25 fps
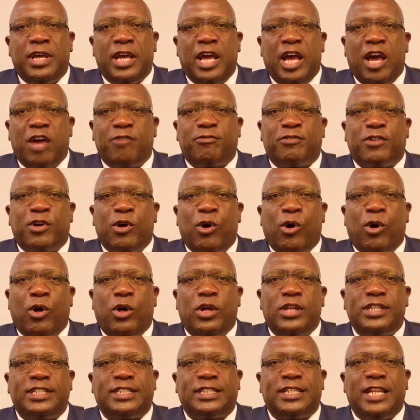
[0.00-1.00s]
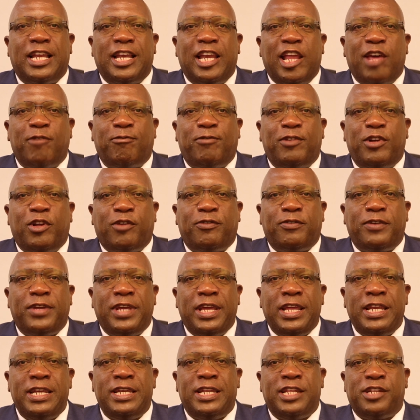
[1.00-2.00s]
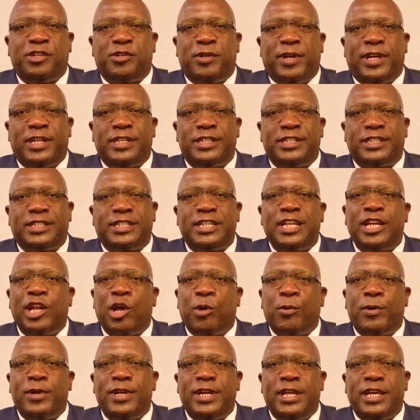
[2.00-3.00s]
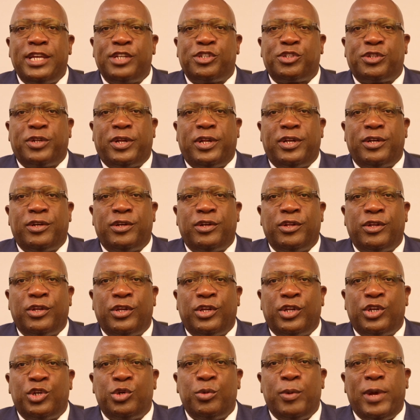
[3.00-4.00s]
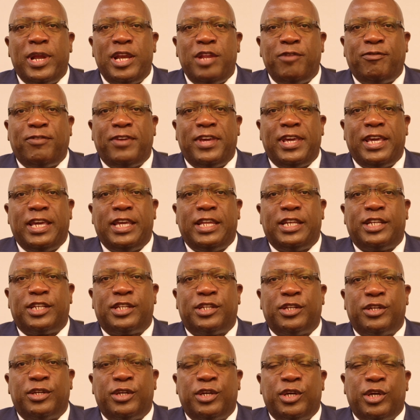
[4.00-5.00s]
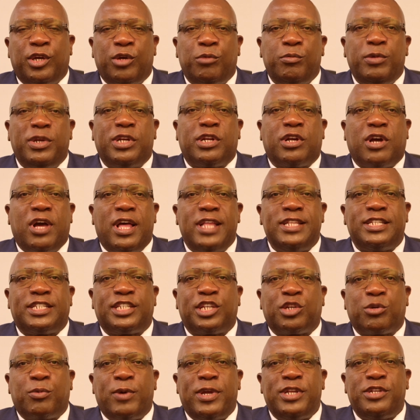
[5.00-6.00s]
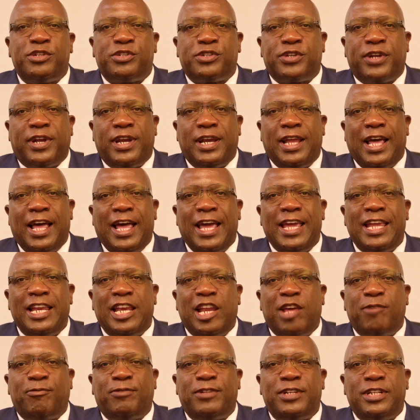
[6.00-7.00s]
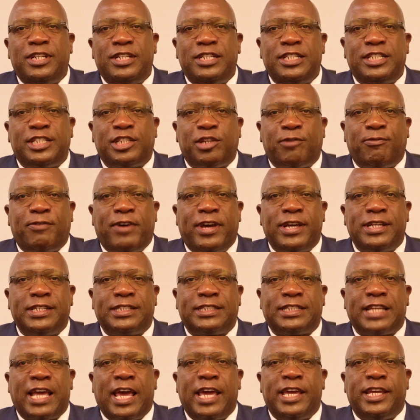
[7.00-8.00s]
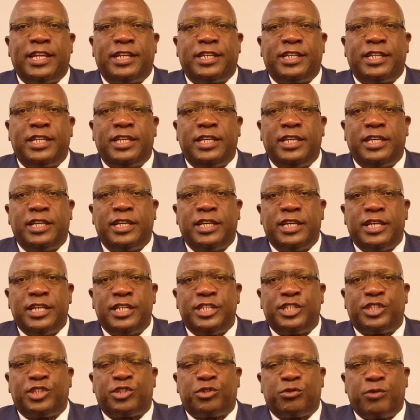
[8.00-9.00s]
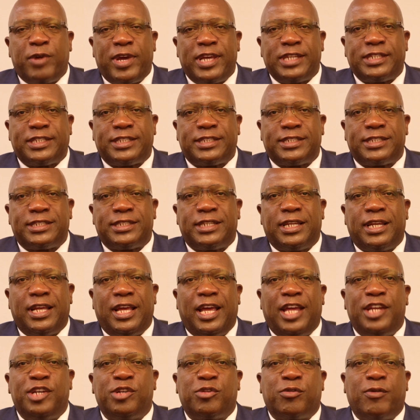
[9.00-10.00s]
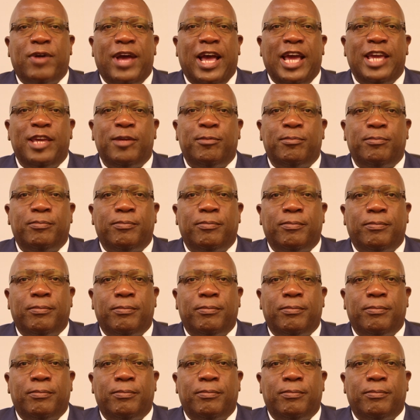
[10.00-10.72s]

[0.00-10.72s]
have caused the level of indigence in our nation to elevate, with consequential high levels of anxiety, stress, and crime.